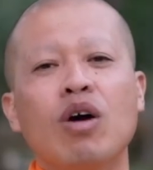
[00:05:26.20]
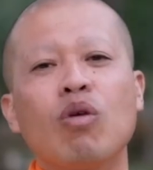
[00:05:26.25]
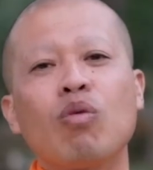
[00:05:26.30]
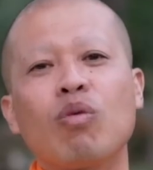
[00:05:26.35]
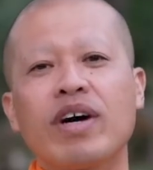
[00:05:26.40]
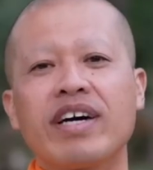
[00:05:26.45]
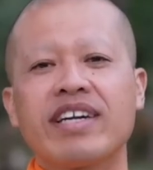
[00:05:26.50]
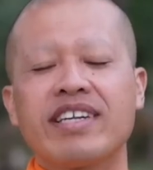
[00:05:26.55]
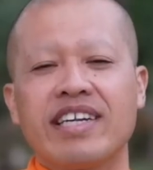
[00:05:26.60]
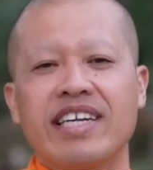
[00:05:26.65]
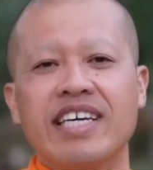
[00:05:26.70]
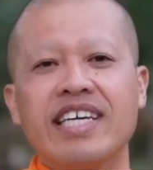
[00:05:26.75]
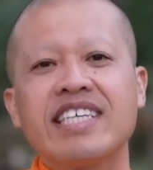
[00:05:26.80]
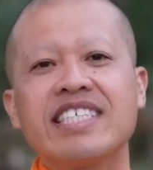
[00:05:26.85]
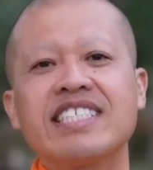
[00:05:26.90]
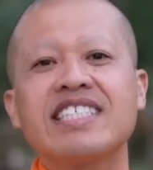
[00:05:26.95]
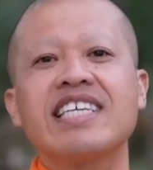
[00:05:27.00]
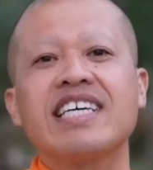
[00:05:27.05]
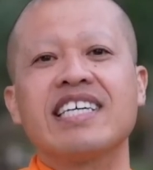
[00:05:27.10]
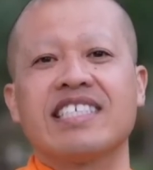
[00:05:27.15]
What
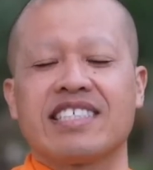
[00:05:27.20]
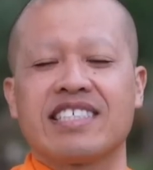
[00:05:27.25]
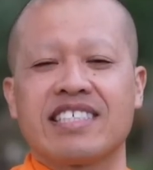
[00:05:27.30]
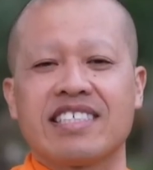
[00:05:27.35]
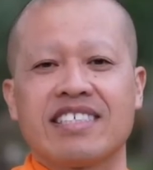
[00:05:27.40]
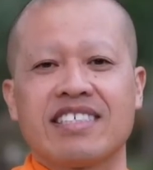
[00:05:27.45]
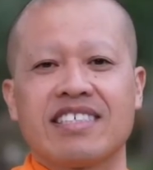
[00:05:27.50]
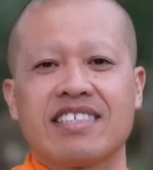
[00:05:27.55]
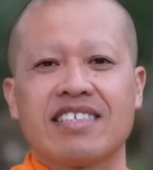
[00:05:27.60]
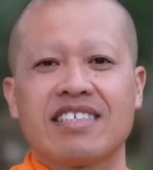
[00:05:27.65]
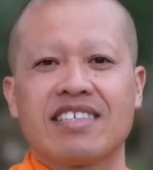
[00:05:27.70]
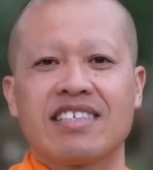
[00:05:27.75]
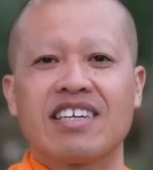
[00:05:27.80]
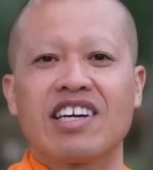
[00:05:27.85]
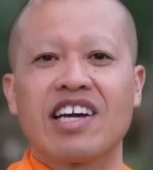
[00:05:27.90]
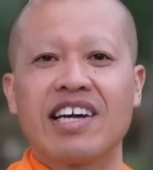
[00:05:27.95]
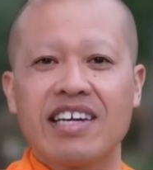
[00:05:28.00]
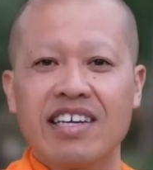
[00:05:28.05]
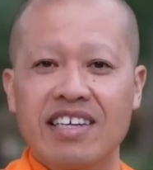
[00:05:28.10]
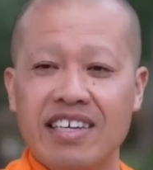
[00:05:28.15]
is this?
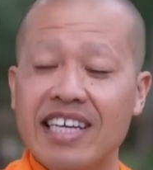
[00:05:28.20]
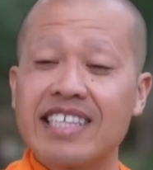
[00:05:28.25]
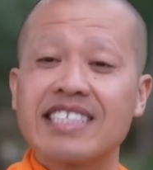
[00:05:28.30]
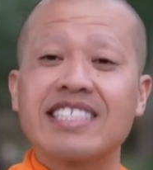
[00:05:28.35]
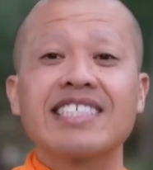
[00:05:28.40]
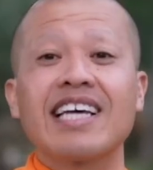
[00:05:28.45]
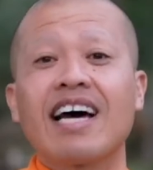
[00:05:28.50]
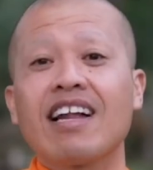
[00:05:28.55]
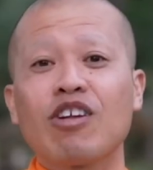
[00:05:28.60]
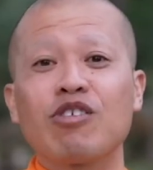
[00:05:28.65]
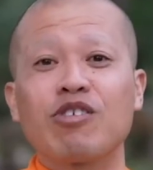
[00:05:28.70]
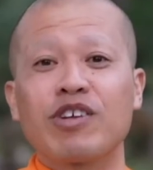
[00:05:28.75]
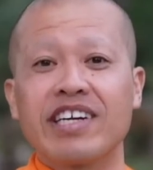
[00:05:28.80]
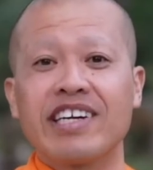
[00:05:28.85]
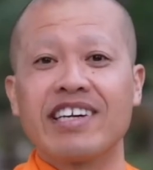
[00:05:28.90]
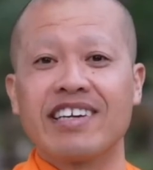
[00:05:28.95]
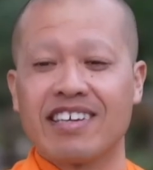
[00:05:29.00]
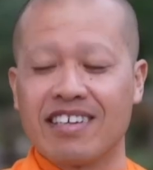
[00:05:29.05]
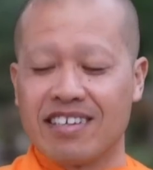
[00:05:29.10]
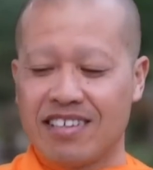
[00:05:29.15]
Okay, it's
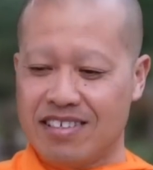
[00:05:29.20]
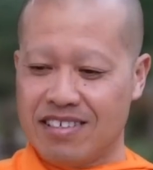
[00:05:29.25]
celery.